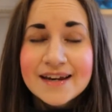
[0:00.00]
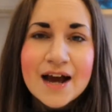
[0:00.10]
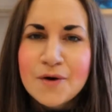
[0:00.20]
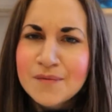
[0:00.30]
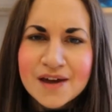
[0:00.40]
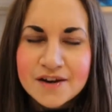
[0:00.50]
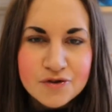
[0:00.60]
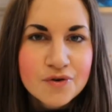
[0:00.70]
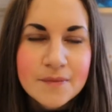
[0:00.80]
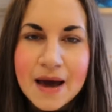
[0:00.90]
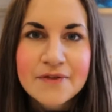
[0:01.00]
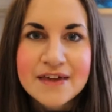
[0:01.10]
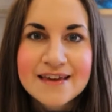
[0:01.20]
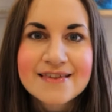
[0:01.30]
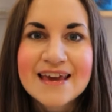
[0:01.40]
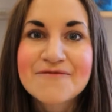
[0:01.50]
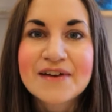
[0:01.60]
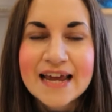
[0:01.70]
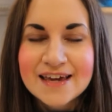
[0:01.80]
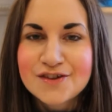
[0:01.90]
Now, I'm going to talk about this in
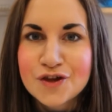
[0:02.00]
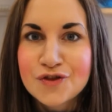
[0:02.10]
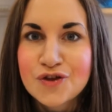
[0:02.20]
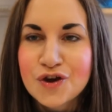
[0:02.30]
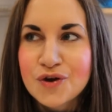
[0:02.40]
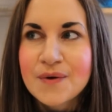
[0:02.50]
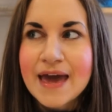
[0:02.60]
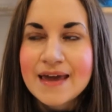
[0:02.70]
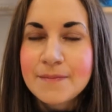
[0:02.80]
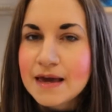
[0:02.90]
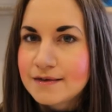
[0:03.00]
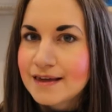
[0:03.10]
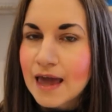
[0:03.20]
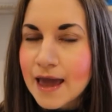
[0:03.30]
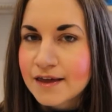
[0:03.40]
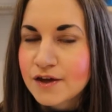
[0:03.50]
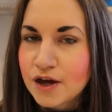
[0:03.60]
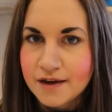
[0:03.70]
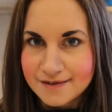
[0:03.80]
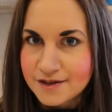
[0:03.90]
relation to a basic egg
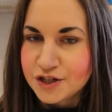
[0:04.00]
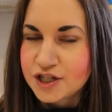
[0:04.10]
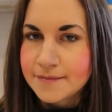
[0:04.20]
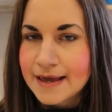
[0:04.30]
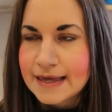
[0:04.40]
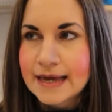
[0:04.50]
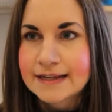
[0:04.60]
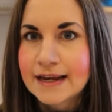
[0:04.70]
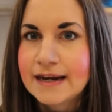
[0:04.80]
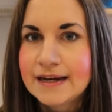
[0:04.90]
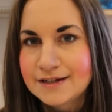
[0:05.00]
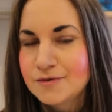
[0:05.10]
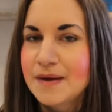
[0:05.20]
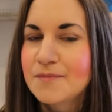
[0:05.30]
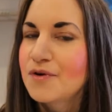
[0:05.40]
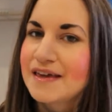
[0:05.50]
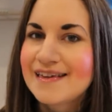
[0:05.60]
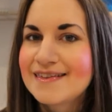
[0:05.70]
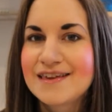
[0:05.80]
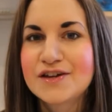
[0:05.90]
custard to make it a little bit more
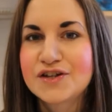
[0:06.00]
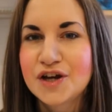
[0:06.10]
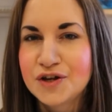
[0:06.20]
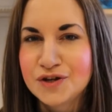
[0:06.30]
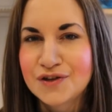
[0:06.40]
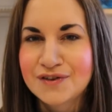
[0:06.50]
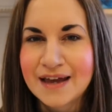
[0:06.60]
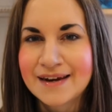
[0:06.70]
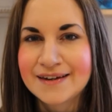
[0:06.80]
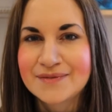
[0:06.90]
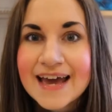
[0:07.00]
easier to understand.